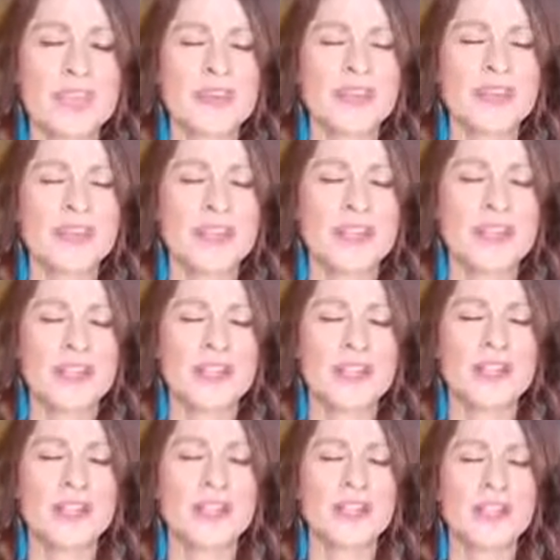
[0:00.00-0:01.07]
And
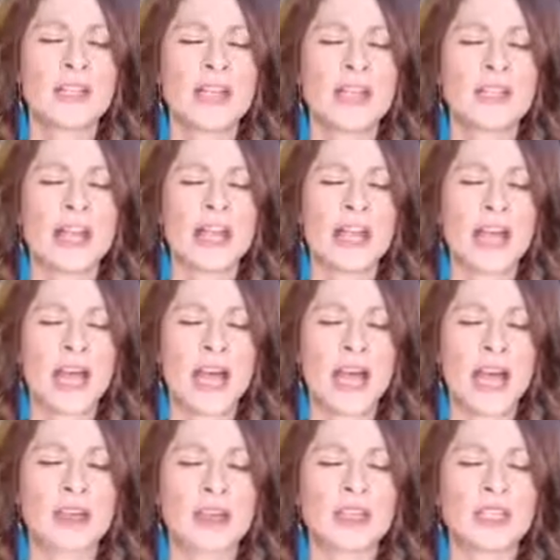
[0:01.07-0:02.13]
feel that
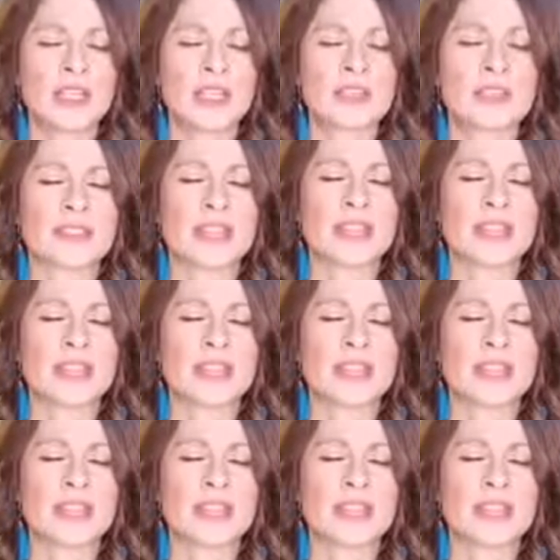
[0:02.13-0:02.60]
happiness